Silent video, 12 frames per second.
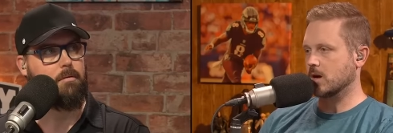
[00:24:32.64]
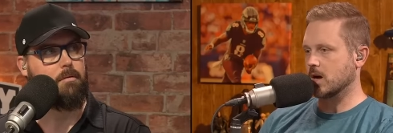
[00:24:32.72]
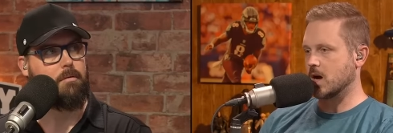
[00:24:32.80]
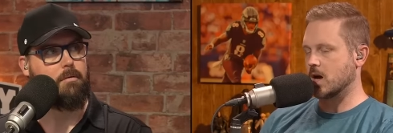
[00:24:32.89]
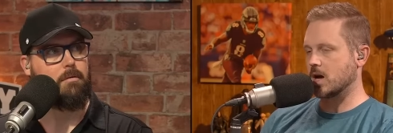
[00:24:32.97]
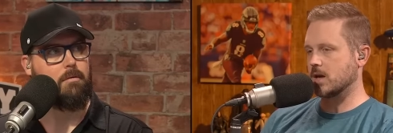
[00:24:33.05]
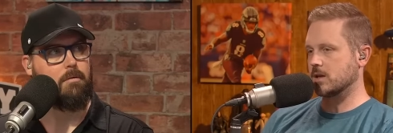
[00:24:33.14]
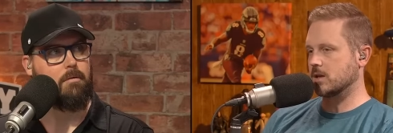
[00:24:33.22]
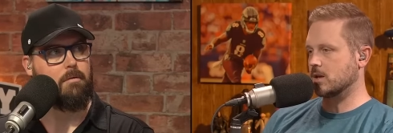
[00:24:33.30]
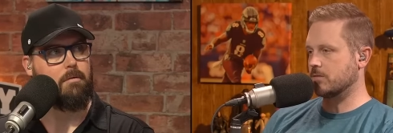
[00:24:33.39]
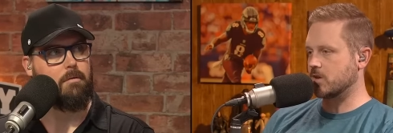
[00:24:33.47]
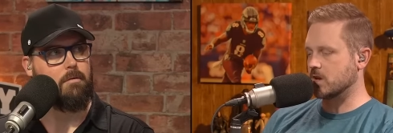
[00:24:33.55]
Speaker 1: hot,
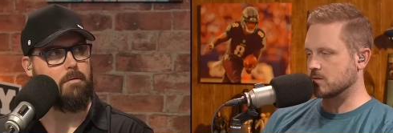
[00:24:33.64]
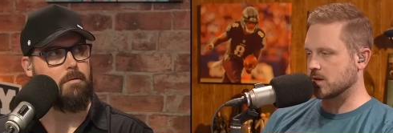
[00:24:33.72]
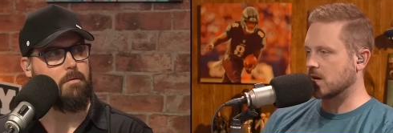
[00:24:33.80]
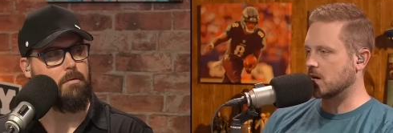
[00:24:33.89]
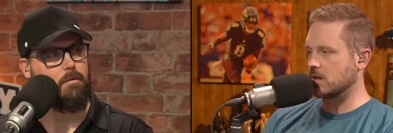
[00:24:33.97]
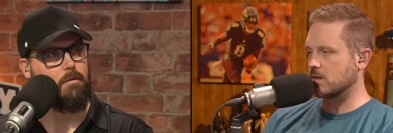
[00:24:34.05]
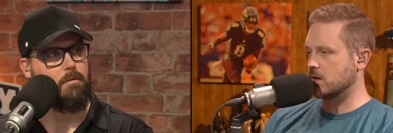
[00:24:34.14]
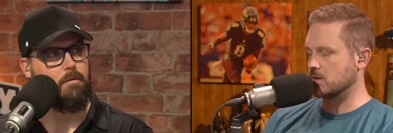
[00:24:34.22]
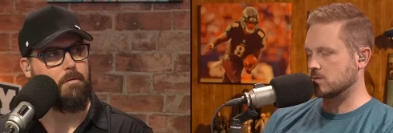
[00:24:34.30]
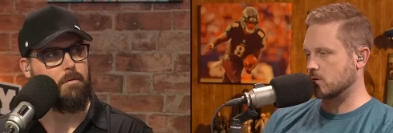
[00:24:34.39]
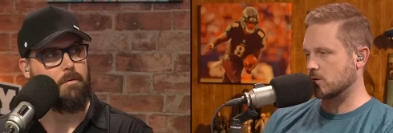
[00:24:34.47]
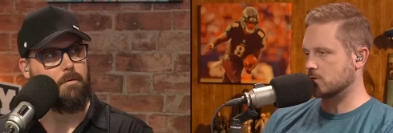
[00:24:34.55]
if he doesn't get into the
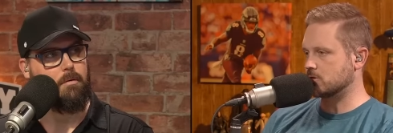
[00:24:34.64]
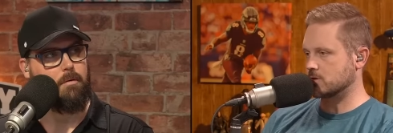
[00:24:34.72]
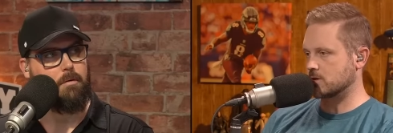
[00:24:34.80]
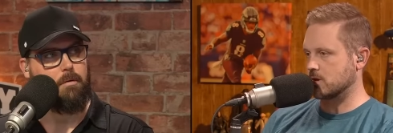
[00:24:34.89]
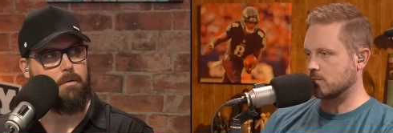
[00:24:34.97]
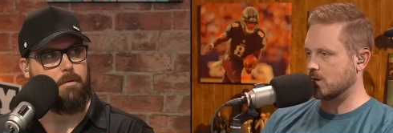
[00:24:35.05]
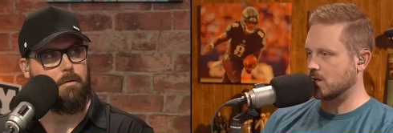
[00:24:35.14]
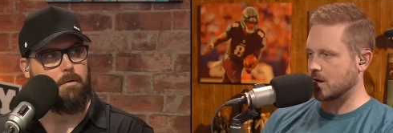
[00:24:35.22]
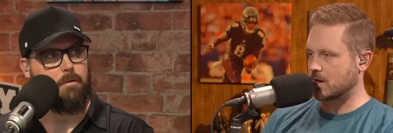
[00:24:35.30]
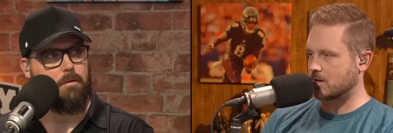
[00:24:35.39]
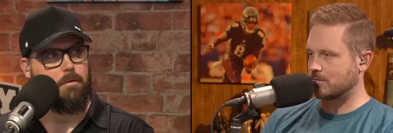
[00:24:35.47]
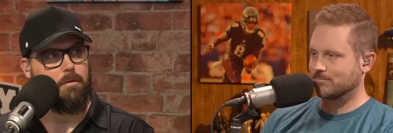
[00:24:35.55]
end zone, he's just going to be
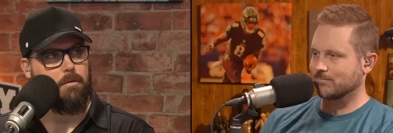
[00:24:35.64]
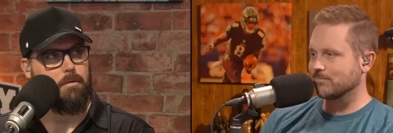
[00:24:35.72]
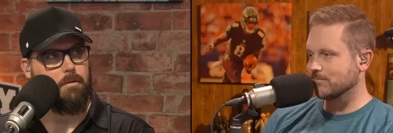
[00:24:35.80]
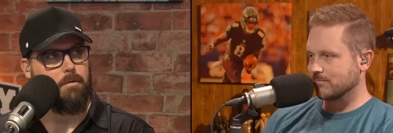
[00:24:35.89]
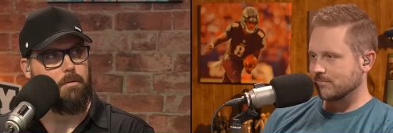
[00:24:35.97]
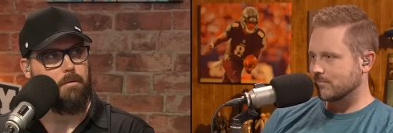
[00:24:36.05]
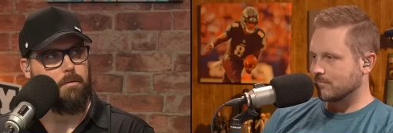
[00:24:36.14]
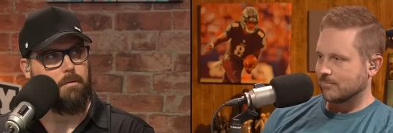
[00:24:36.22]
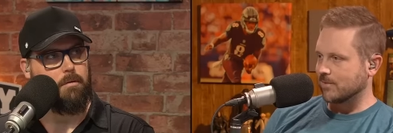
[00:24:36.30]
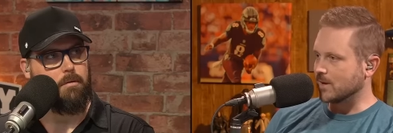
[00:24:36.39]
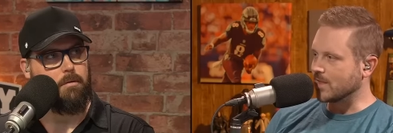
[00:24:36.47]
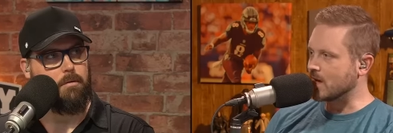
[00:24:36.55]
like
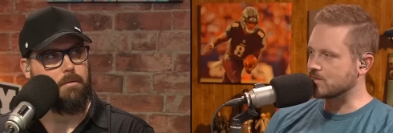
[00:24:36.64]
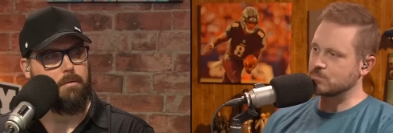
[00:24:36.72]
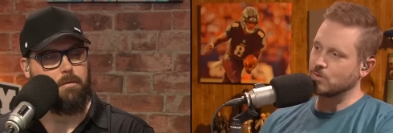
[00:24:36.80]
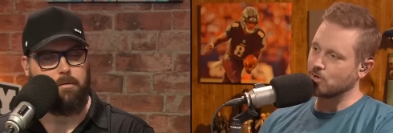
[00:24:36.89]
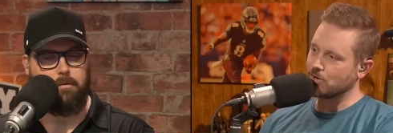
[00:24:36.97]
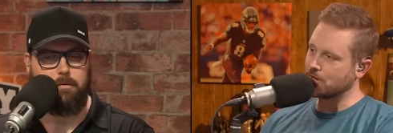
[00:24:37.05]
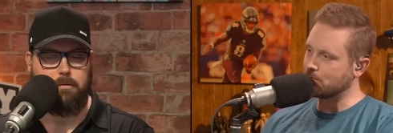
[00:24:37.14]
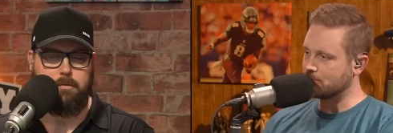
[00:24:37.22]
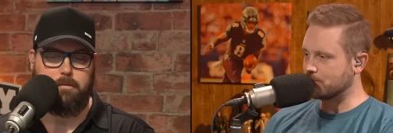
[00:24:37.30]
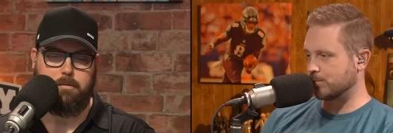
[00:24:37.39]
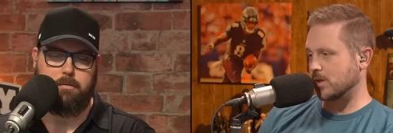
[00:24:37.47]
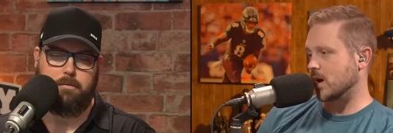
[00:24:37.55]
Elijah Moore
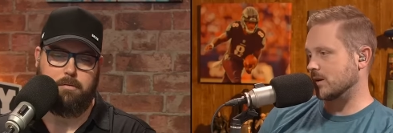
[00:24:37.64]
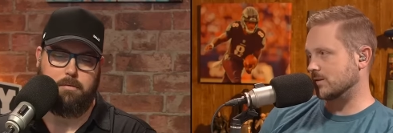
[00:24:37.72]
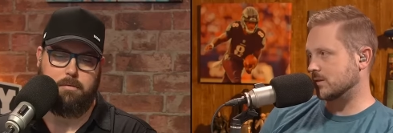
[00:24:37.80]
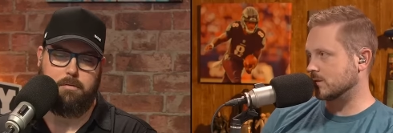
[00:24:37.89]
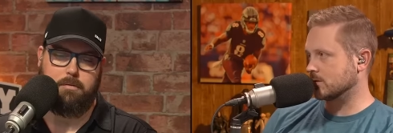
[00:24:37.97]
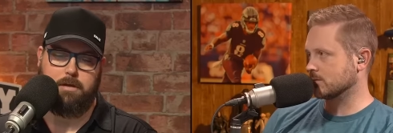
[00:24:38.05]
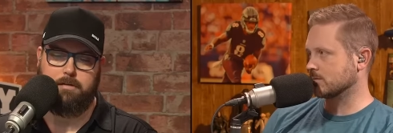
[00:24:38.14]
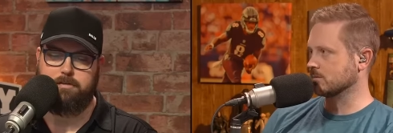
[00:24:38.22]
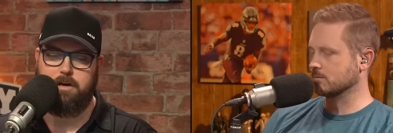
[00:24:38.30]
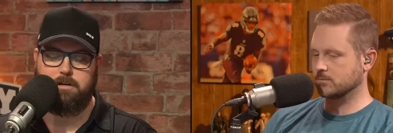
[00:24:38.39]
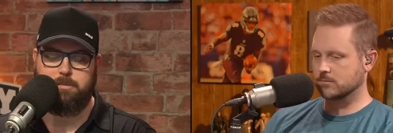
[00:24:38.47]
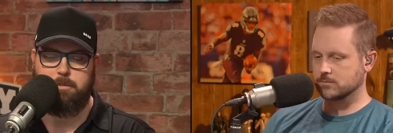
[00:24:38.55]
plus.
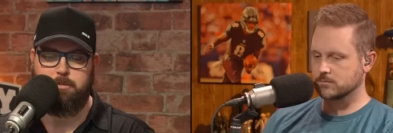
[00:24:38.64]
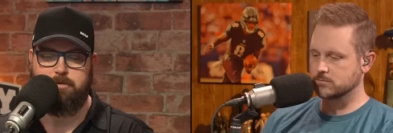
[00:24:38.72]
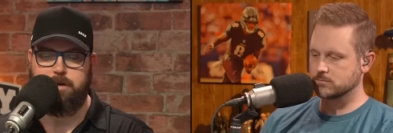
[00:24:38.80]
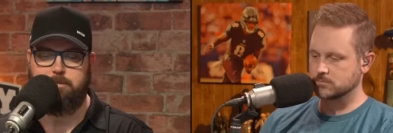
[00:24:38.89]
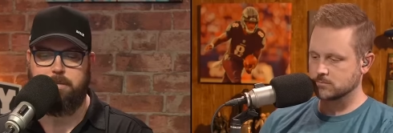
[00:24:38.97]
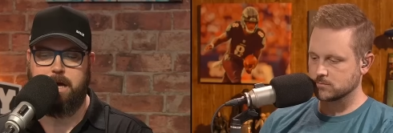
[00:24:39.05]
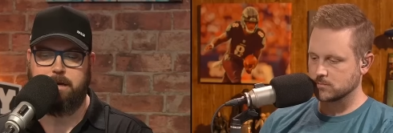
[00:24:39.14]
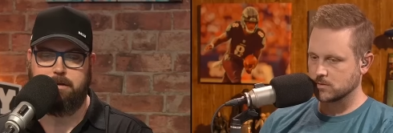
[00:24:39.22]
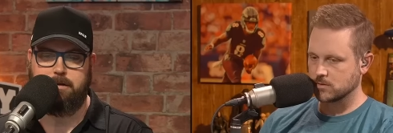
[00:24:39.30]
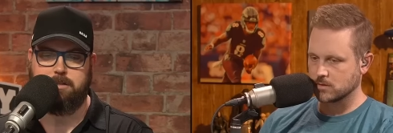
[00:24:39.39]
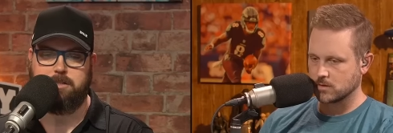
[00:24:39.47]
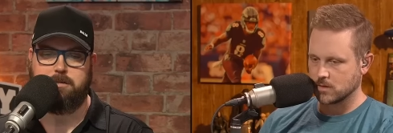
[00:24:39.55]
Speaker 2: They've talked about moving him back
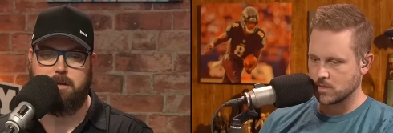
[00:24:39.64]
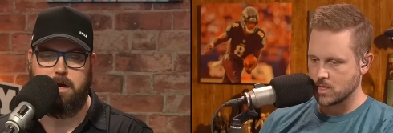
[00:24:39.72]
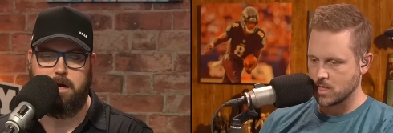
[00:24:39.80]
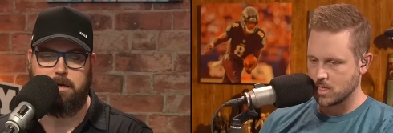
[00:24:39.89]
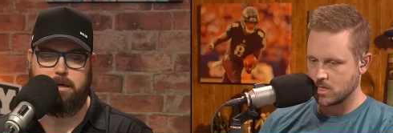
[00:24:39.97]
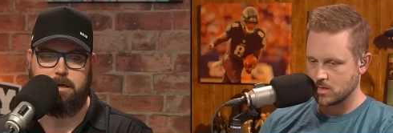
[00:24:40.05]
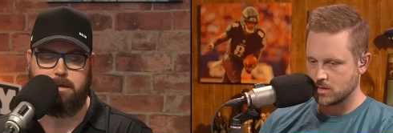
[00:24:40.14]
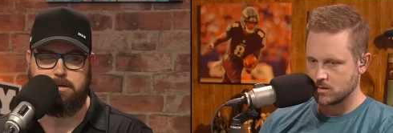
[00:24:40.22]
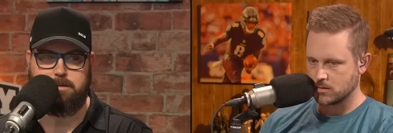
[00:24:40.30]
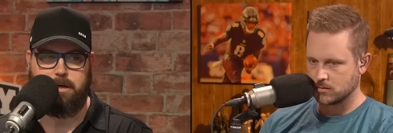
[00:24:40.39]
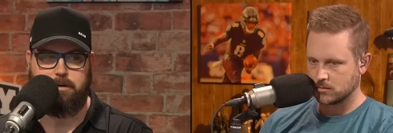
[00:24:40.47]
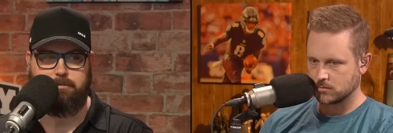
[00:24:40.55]
into the slot. He
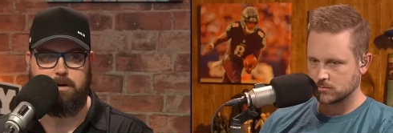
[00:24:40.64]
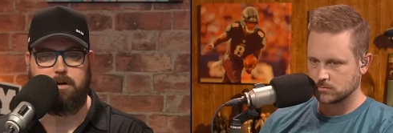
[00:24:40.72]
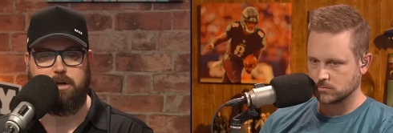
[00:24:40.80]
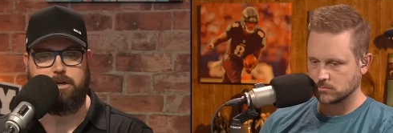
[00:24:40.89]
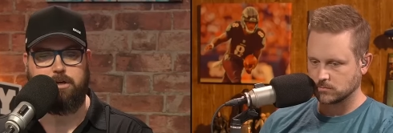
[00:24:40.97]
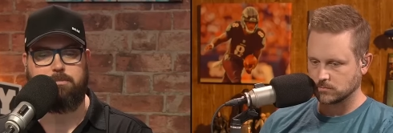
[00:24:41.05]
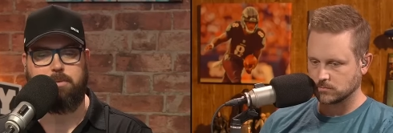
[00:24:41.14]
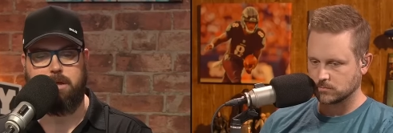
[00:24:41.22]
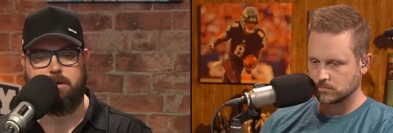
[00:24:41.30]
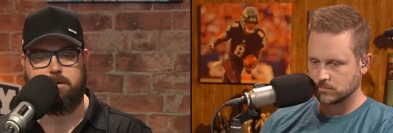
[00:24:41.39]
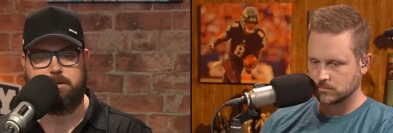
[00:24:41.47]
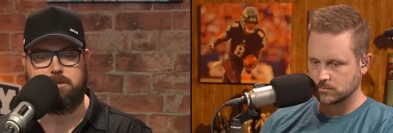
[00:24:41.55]
is a very good
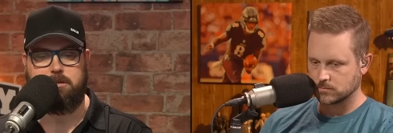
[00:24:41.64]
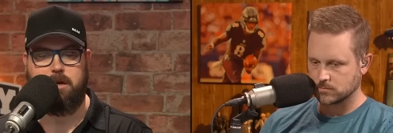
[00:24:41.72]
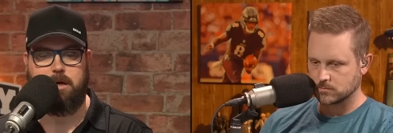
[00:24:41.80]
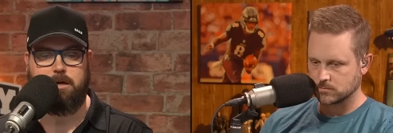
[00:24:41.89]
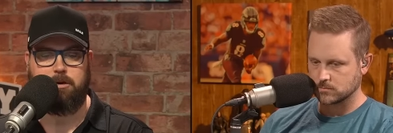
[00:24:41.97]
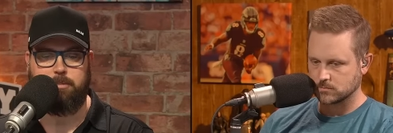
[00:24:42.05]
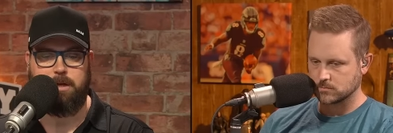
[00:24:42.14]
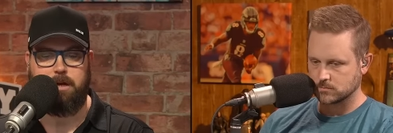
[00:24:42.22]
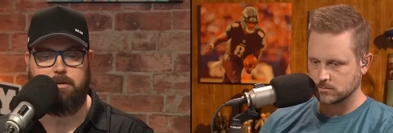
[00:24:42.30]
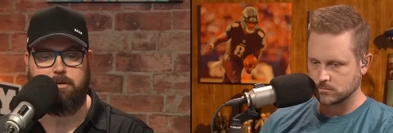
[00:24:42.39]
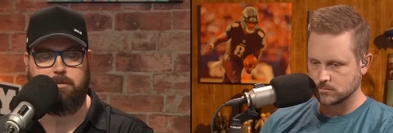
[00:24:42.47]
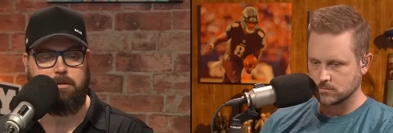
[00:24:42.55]
player in the slot. He'll be
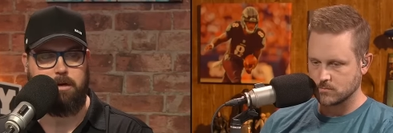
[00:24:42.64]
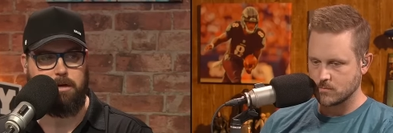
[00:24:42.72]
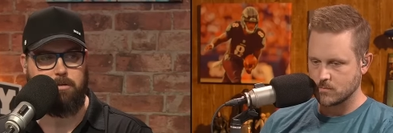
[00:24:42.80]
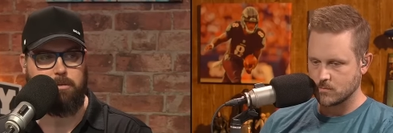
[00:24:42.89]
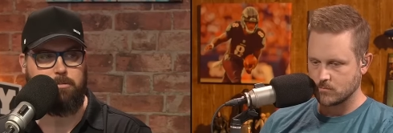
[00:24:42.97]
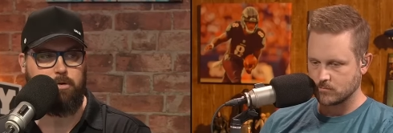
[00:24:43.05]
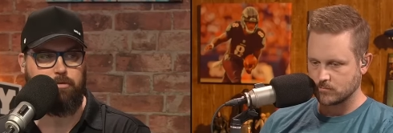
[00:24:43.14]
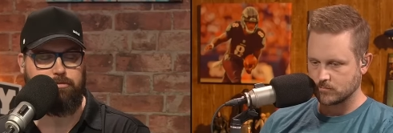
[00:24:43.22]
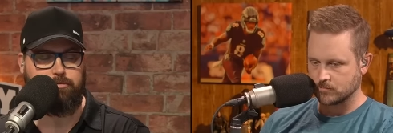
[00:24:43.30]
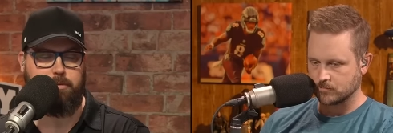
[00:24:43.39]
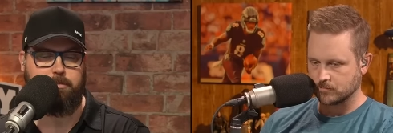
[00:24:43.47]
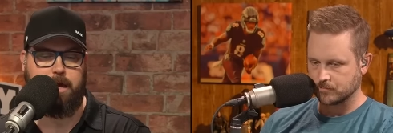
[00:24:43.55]
another year
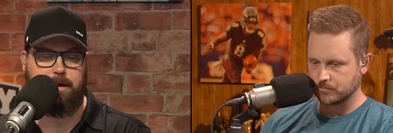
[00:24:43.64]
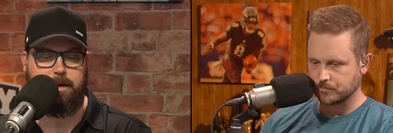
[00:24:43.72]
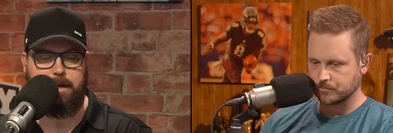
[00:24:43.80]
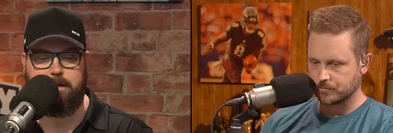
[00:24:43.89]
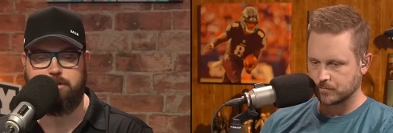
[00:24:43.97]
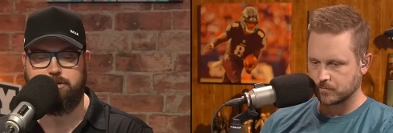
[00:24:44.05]
removed from that knee